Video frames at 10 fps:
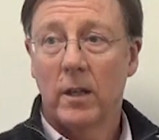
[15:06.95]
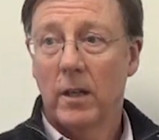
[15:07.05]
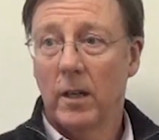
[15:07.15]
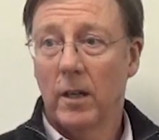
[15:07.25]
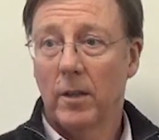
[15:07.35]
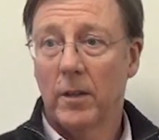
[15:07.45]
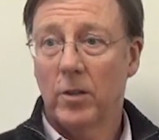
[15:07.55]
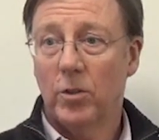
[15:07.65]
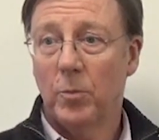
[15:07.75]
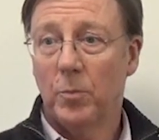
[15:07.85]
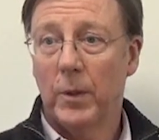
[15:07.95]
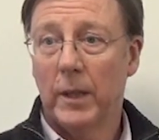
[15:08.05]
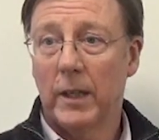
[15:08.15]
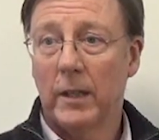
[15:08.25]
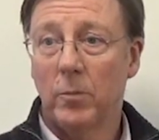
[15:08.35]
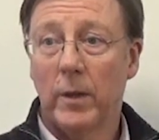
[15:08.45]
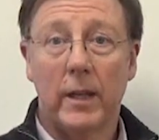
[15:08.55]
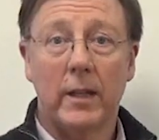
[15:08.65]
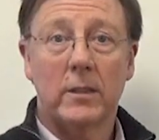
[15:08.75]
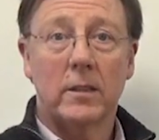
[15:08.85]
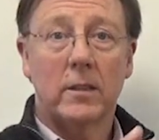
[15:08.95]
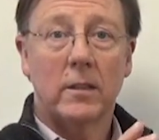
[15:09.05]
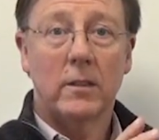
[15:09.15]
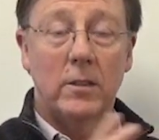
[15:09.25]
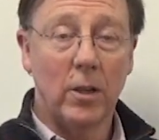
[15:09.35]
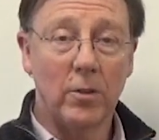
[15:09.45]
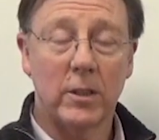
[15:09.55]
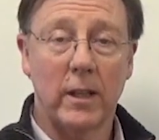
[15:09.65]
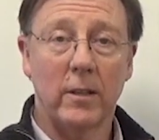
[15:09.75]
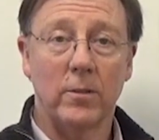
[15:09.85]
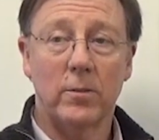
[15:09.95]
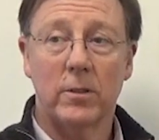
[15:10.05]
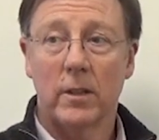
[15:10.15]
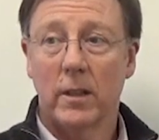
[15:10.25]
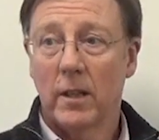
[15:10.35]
that could be where there's no sales,